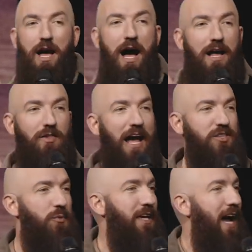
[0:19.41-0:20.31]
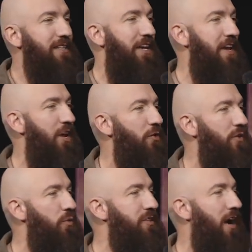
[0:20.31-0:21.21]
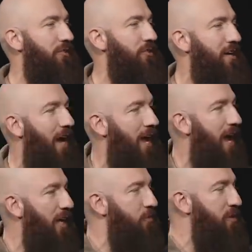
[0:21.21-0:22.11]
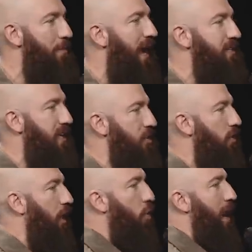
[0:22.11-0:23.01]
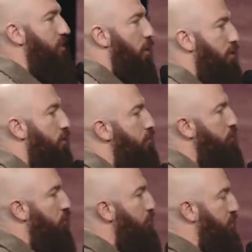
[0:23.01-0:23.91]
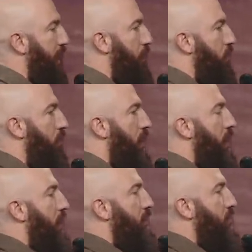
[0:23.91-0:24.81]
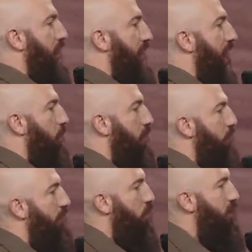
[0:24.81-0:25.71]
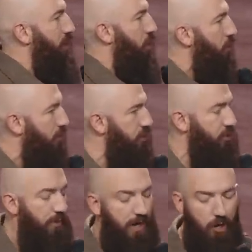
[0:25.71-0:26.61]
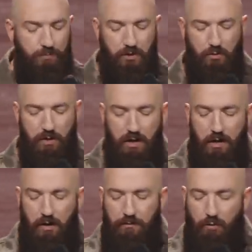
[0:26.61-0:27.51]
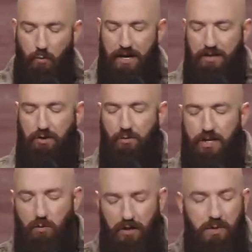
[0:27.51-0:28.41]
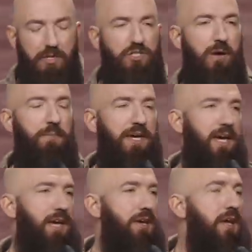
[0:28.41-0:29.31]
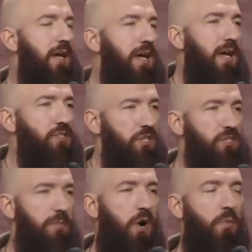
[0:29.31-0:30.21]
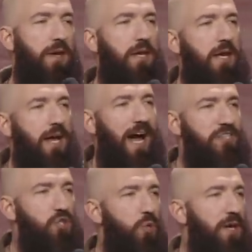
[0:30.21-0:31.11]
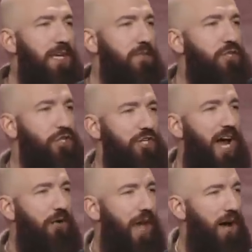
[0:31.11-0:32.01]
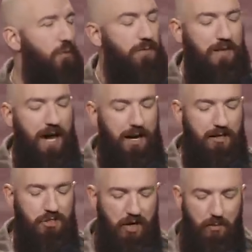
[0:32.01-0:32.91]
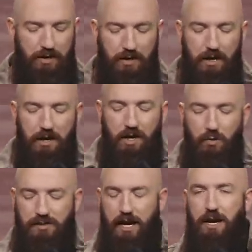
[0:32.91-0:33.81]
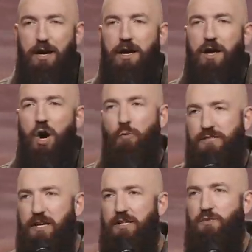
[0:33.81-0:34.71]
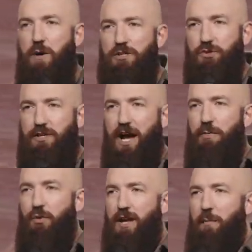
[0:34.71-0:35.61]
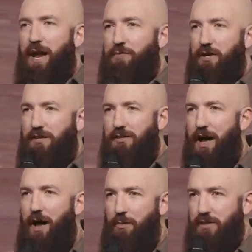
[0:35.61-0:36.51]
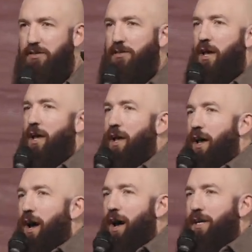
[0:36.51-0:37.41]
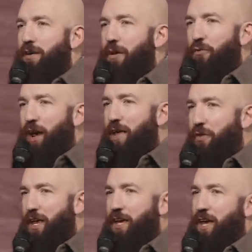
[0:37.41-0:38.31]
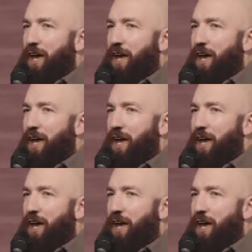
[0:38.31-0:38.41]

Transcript: Uh, last week, I did an interview with Dr. Scott Hagan. It was amazing. You can go back to our YouTube channel, check it out. We believe it will encourage you and help you. For week three, we're going to be jumping in in just a moment. I do want to give a shout out. We've got a gentleman who is a Hope City sponsored cowboy named Anthony Thomas. Uh, give it up for Anthony.